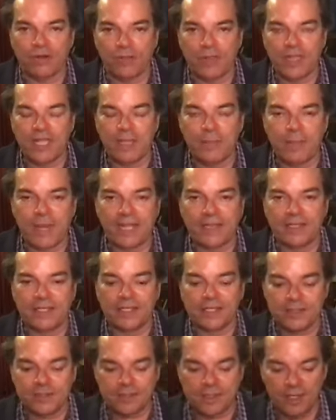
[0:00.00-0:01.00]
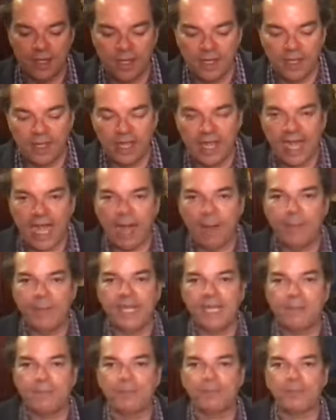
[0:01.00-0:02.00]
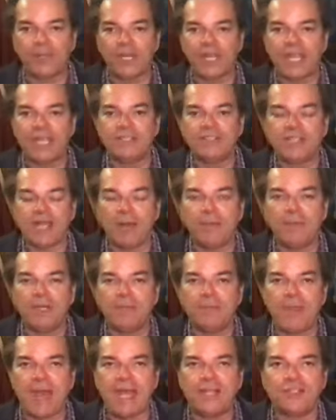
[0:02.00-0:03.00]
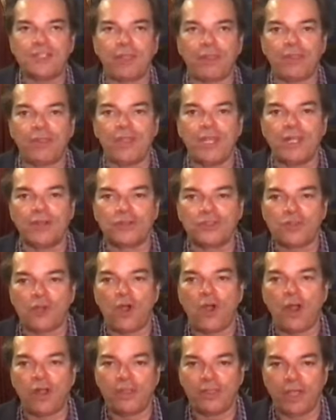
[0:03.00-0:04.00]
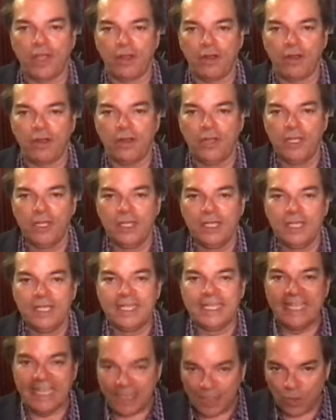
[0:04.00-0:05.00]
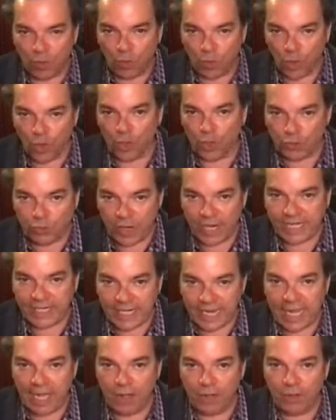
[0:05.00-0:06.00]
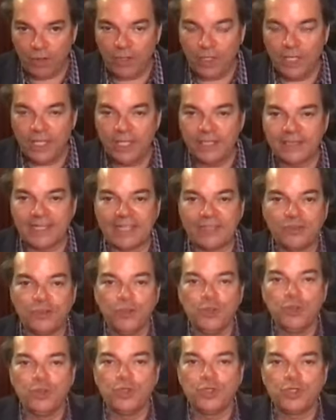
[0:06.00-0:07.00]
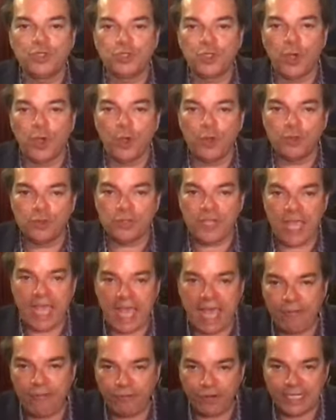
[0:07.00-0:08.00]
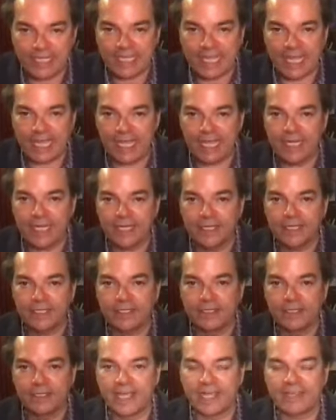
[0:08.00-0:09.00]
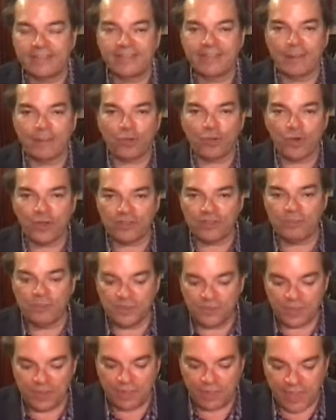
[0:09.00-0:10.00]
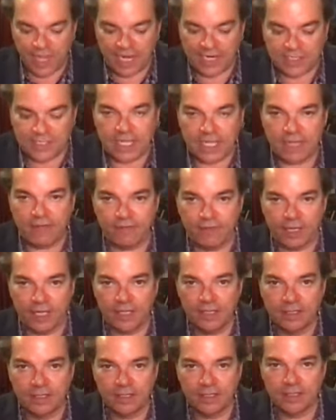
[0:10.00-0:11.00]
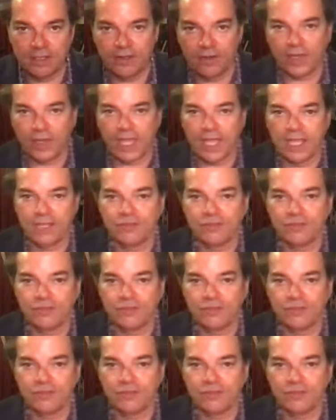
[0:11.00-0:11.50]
Think about this. How many place how many magic theaters are there in the world right now that do shows every day except Christmas and Thanksgiving? Okay?